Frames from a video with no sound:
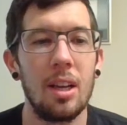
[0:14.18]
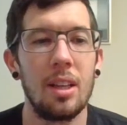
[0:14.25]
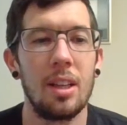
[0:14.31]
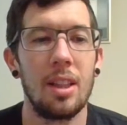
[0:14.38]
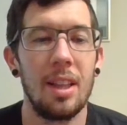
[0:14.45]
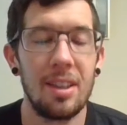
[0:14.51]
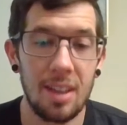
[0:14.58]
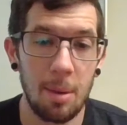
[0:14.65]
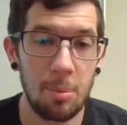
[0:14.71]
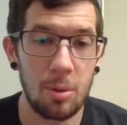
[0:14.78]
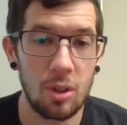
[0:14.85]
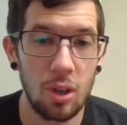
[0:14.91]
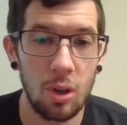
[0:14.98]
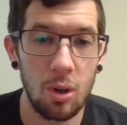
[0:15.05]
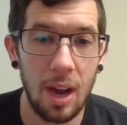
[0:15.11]
This
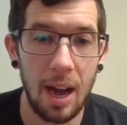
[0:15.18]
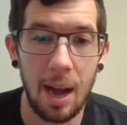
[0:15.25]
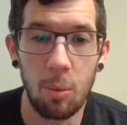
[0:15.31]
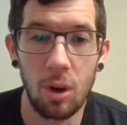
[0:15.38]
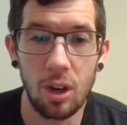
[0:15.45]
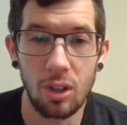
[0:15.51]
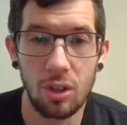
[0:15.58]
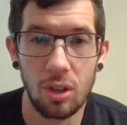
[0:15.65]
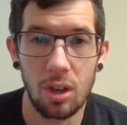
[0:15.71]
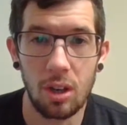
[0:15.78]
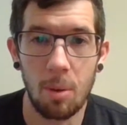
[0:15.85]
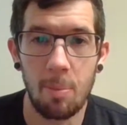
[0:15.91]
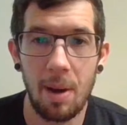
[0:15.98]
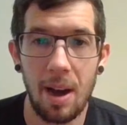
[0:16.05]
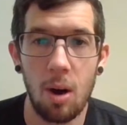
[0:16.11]
episode, I want to talk
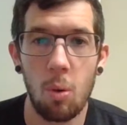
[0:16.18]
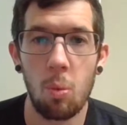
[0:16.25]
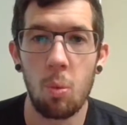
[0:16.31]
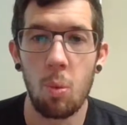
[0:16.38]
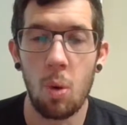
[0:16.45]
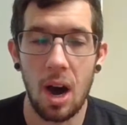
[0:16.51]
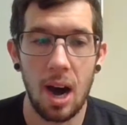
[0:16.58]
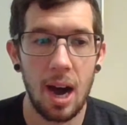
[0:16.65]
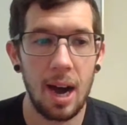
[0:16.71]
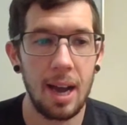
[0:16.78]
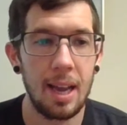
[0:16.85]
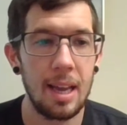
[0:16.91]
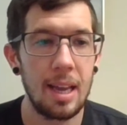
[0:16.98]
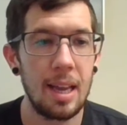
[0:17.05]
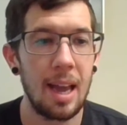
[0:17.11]
about
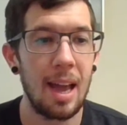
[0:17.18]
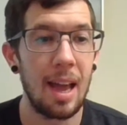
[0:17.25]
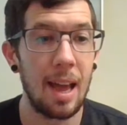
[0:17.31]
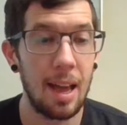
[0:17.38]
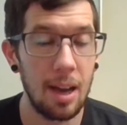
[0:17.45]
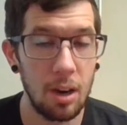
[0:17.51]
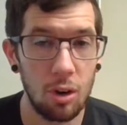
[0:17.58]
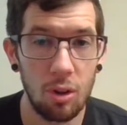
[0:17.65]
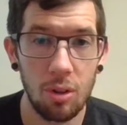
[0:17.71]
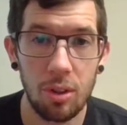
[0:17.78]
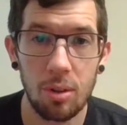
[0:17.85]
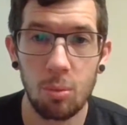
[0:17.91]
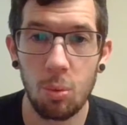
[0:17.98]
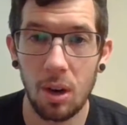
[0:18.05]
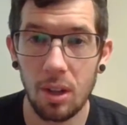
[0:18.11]
why health,
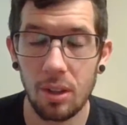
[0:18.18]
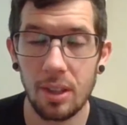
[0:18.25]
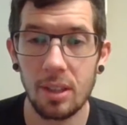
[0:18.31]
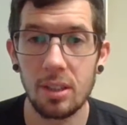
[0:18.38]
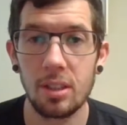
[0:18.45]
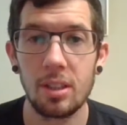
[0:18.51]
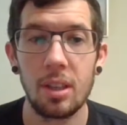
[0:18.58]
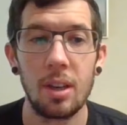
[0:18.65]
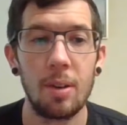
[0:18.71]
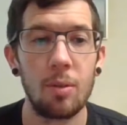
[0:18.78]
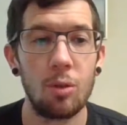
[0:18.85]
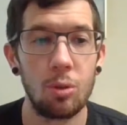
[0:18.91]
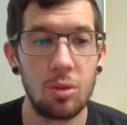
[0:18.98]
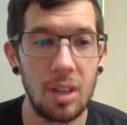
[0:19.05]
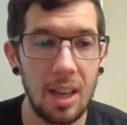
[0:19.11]
wellness,
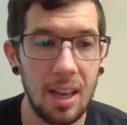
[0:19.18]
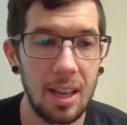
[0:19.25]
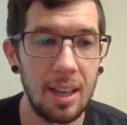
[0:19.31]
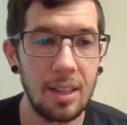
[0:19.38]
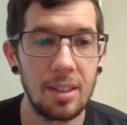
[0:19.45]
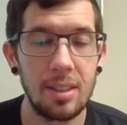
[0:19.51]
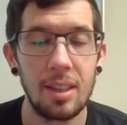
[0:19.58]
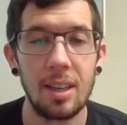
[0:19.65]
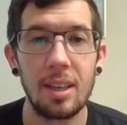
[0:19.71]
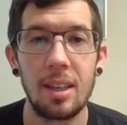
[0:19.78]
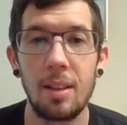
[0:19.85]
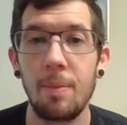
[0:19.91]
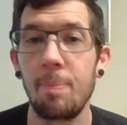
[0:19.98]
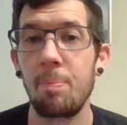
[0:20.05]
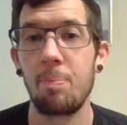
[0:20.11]
routines,
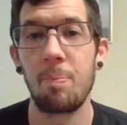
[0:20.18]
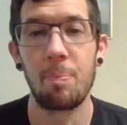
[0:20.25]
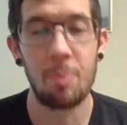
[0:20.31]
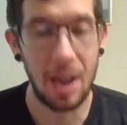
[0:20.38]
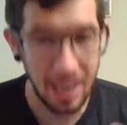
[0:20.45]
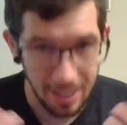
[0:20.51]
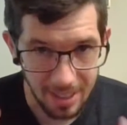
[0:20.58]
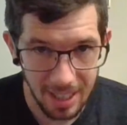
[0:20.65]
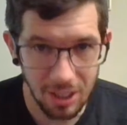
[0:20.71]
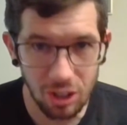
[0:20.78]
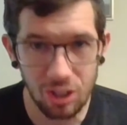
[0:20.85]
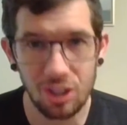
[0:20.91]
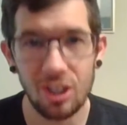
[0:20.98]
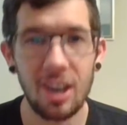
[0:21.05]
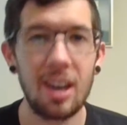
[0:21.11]
paying attention
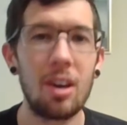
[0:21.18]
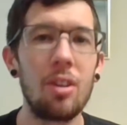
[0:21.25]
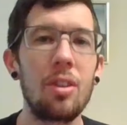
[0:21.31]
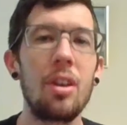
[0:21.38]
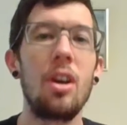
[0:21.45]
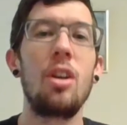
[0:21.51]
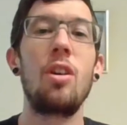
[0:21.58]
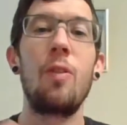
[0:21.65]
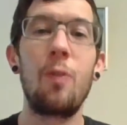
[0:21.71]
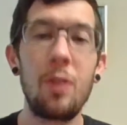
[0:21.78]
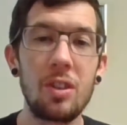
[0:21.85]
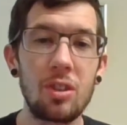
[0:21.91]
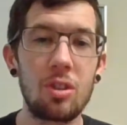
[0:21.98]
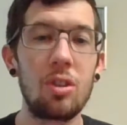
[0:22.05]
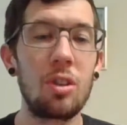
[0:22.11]
to your health, your
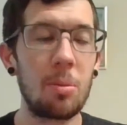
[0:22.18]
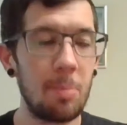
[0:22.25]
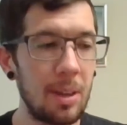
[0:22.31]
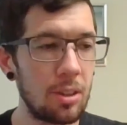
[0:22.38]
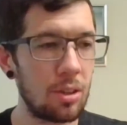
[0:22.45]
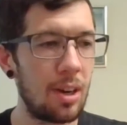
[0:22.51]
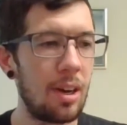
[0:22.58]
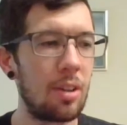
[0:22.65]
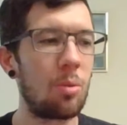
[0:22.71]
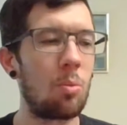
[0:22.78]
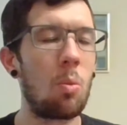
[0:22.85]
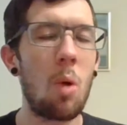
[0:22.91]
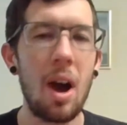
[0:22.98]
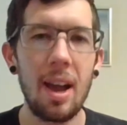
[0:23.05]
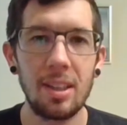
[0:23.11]
physical, your mental health,
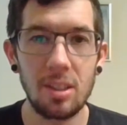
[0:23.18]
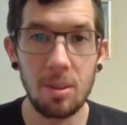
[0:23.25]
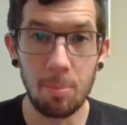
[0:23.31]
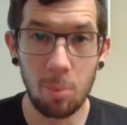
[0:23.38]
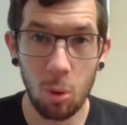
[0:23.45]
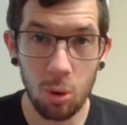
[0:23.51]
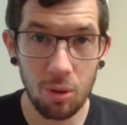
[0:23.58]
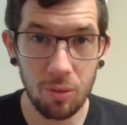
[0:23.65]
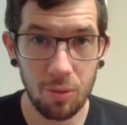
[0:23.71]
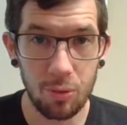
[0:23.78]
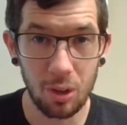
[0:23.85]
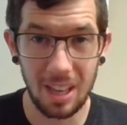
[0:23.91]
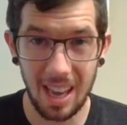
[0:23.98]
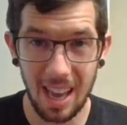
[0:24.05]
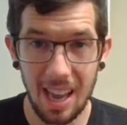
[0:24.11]
why it's important for
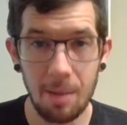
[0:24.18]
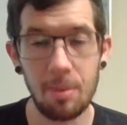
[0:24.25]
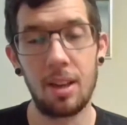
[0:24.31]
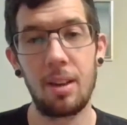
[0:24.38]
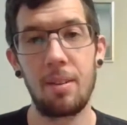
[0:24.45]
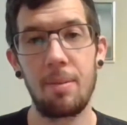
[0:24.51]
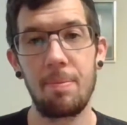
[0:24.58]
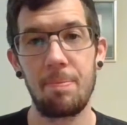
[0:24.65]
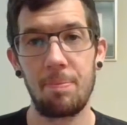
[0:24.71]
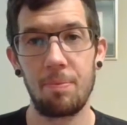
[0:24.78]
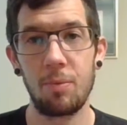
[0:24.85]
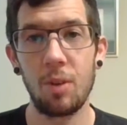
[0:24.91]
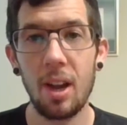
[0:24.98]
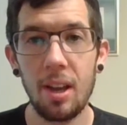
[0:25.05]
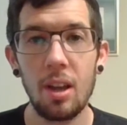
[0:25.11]
gaming,
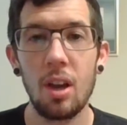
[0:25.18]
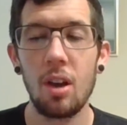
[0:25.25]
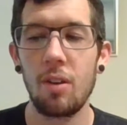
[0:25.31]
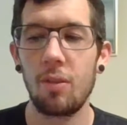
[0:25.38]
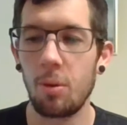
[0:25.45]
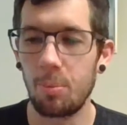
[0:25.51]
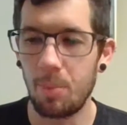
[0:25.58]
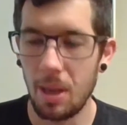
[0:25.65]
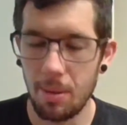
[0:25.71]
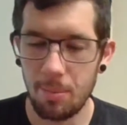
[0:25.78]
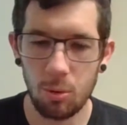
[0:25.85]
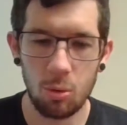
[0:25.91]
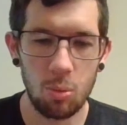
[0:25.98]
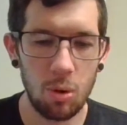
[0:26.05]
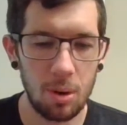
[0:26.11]
right? For people
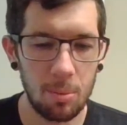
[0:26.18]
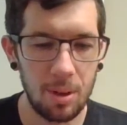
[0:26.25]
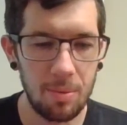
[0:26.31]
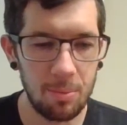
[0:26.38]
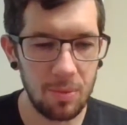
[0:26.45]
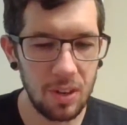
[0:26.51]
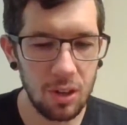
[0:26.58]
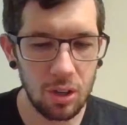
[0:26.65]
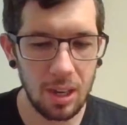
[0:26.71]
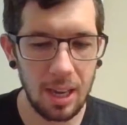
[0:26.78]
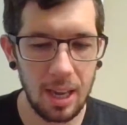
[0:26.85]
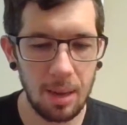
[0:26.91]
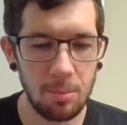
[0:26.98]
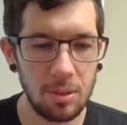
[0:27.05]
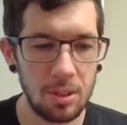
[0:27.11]
who want to play video
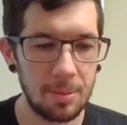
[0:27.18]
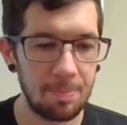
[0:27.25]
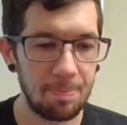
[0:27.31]
games,